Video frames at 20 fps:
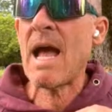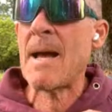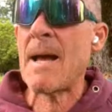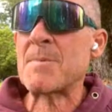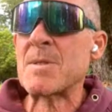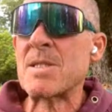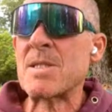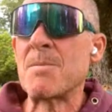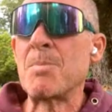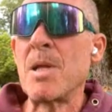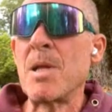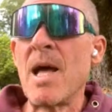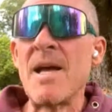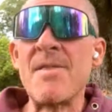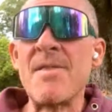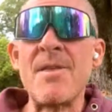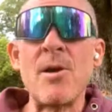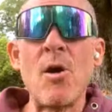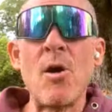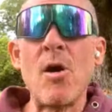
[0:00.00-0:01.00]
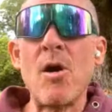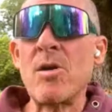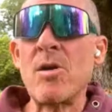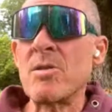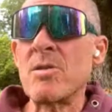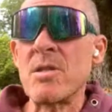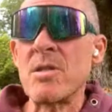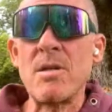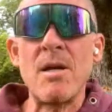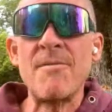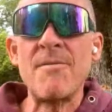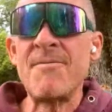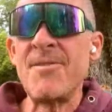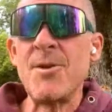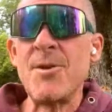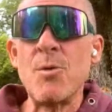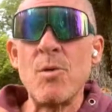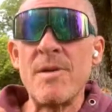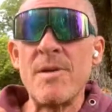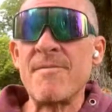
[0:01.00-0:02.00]
cap supply. There are a
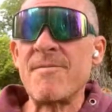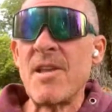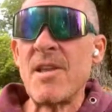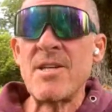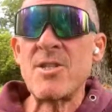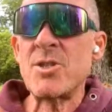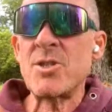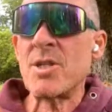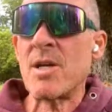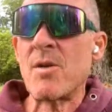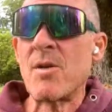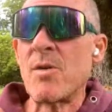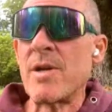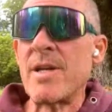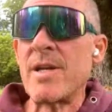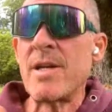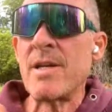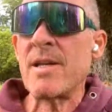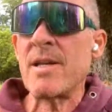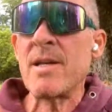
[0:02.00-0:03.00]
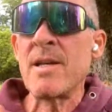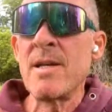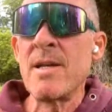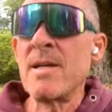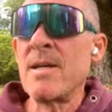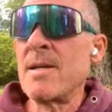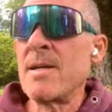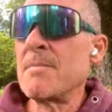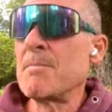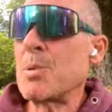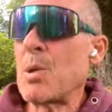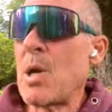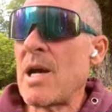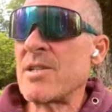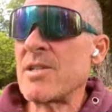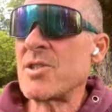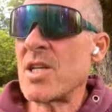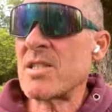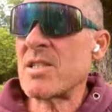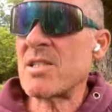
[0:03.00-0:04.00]
few inflationary
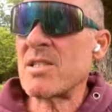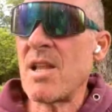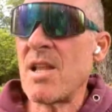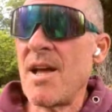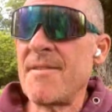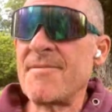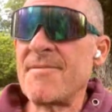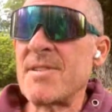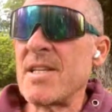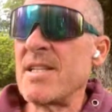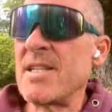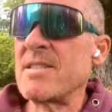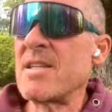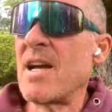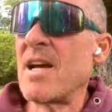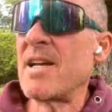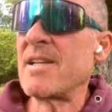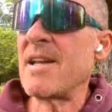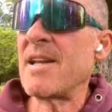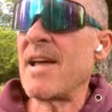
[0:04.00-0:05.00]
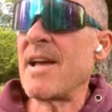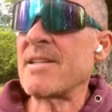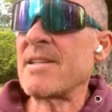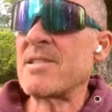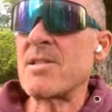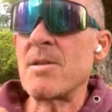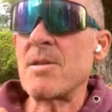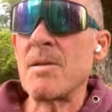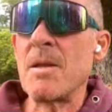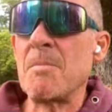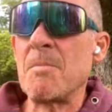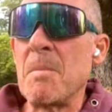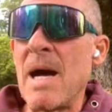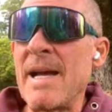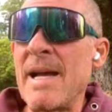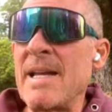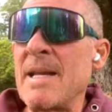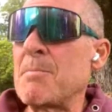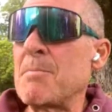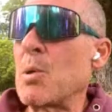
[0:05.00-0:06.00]
projects left in TitanX, the
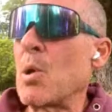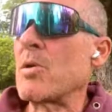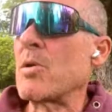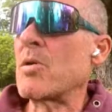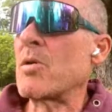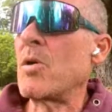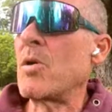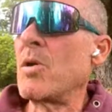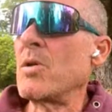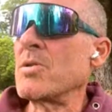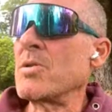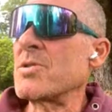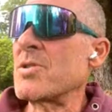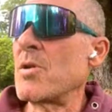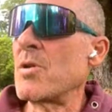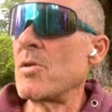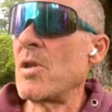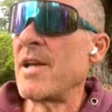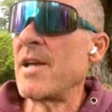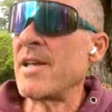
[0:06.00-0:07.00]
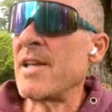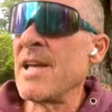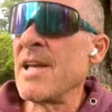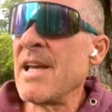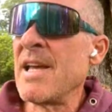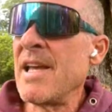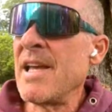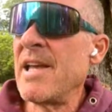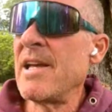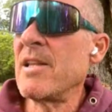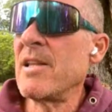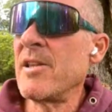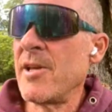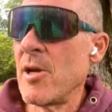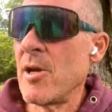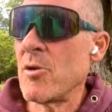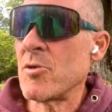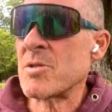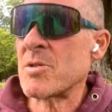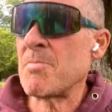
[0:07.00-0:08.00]
mining protocols. So like
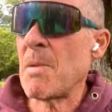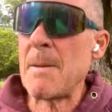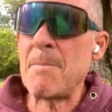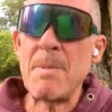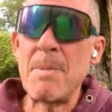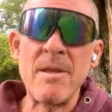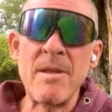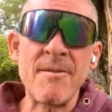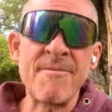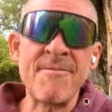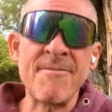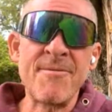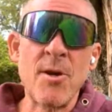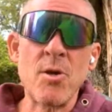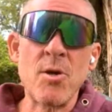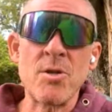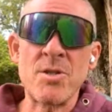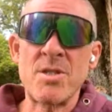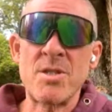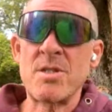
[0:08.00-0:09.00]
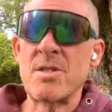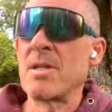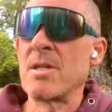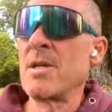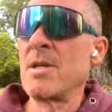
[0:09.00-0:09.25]
Helios might be the first